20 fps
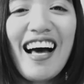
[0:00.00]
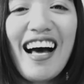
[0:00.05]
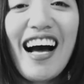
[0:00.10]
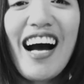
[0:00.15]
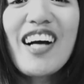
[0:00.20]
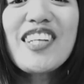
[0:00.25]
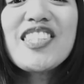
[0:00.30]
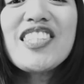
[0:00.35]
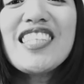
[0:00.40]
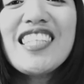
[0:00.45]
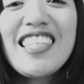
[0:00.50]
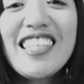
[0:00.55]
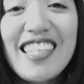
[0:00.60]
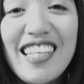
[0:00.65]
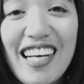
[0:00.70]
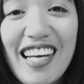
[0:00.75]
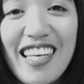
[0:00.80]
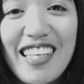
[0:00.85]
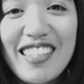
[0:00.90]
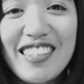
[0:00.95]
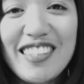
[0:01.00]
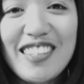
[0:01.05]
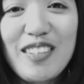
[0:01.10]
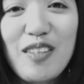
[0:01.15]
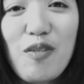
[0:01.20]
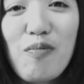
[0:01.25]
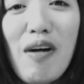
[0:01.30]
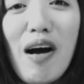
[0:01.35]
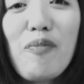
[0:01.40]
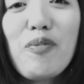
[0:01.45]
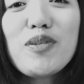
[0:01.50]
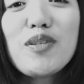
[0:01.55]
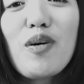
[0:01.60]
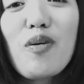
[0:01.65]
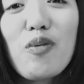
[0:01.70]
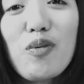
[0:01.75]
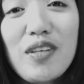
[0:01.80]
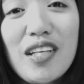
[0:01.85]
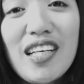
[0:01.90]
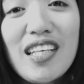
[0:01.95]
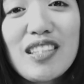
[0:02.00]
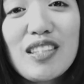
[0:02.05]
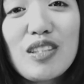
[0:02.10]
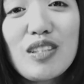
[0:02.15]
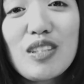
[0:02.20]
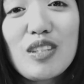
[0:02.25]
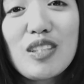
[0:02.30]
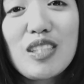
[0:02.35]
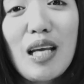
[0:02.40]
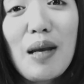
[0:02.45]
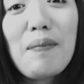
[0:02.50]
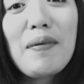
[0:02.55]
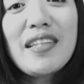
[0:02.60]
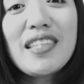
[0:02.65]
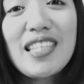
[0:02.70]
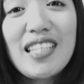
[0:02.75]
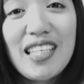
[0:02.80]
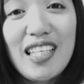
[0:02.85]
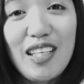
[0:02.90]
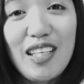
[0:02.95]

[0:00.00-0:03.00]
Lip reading: Actually guys, umabot ako ng 70